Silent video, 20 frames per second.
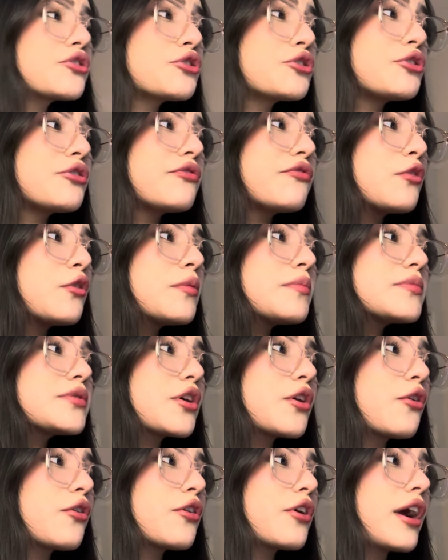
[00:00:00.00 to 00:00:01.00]
uniforms
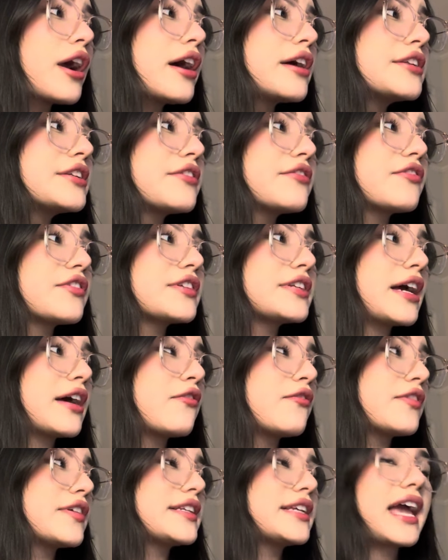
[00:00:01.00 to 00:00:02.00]
or a different
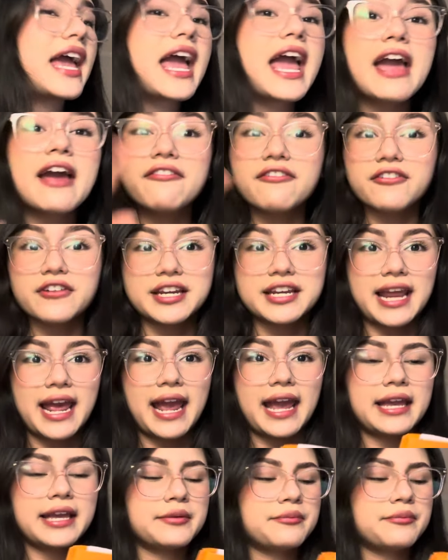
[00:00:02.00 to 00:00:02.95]
outfit every day?